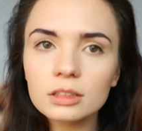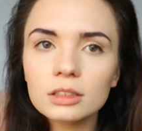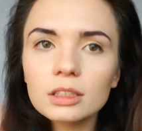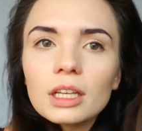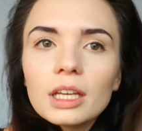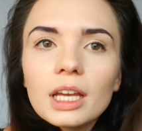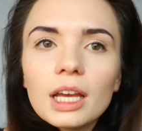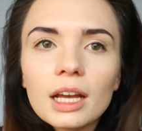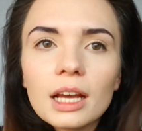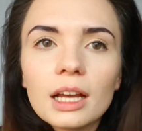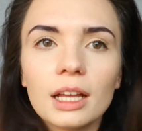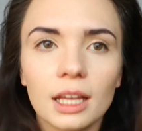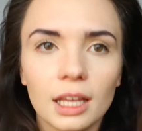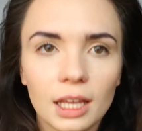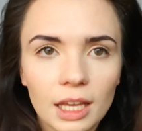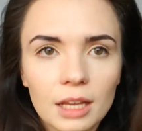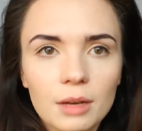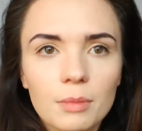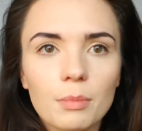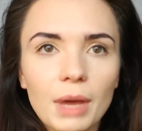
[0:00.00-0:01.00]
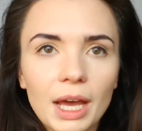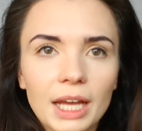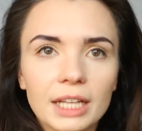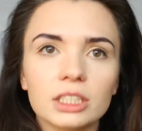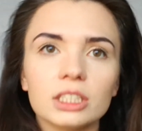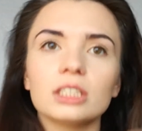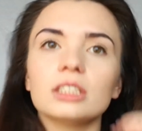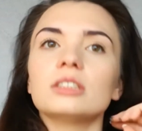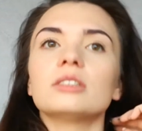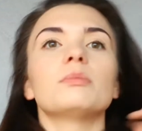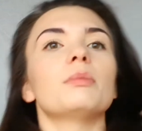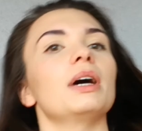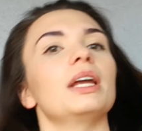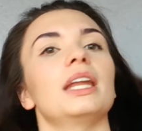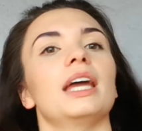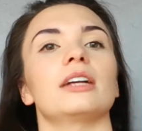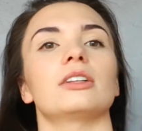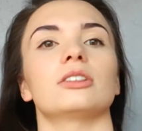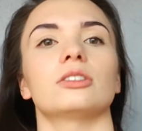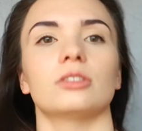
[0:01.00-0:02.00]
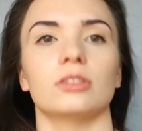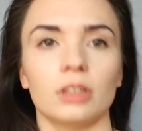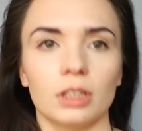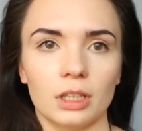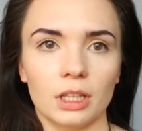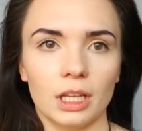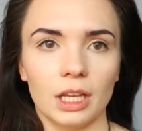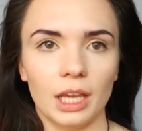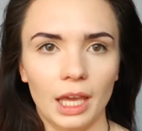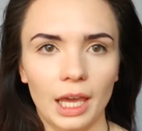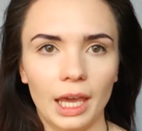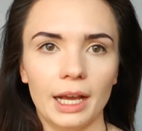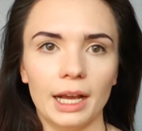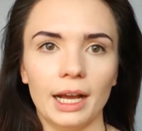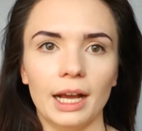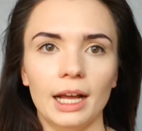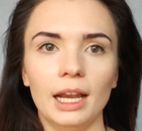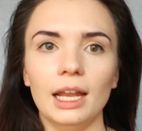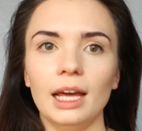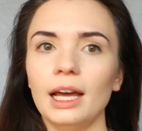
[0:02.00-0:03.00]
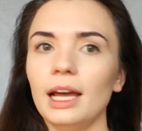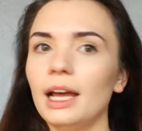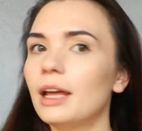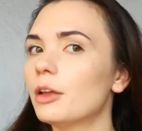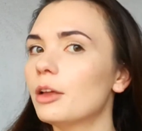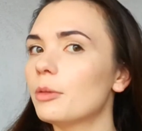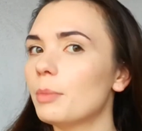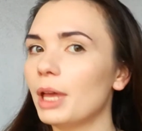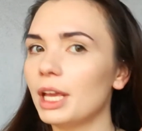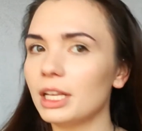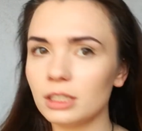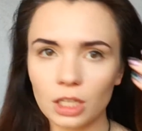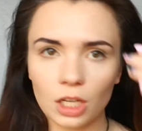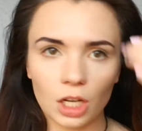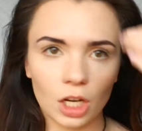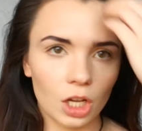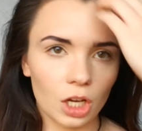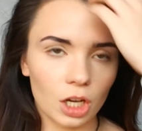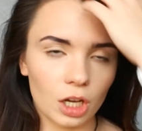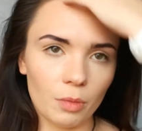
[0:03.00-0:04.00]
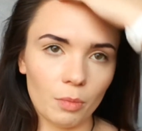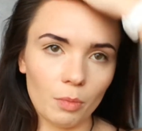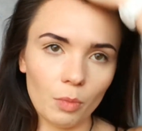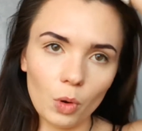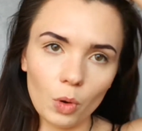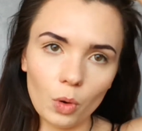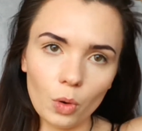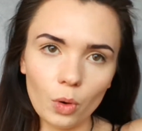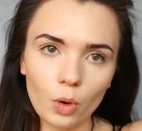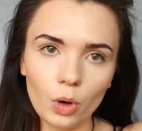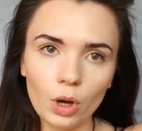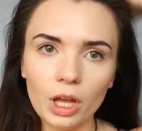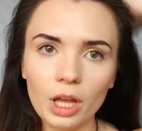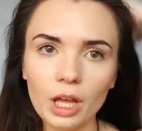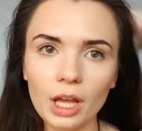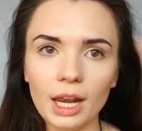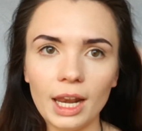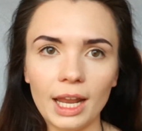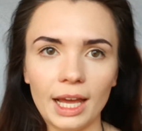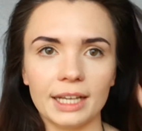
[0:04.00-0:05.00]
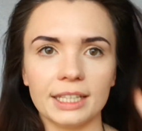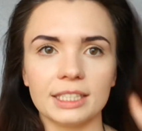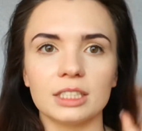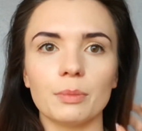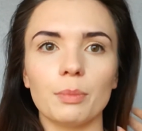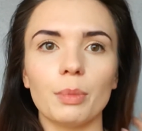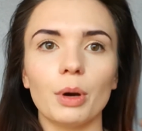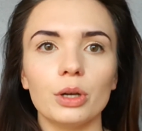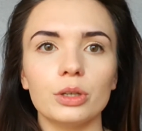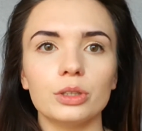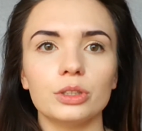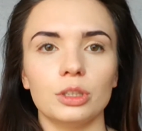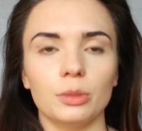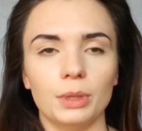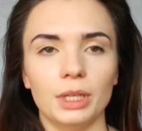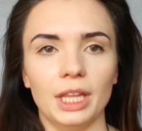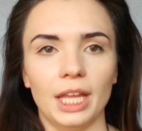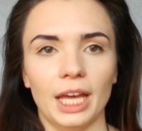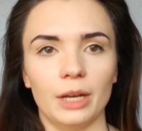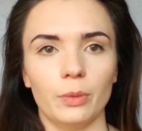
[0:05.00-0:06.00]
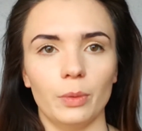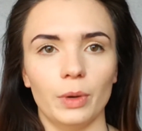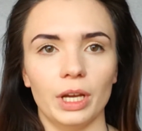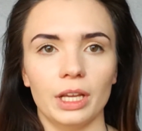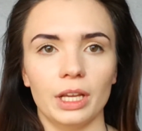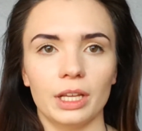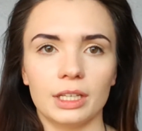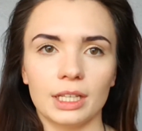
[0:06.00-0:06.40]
So yeah, it matches my natural hair color and it makes it look more like it's supposed to be that way.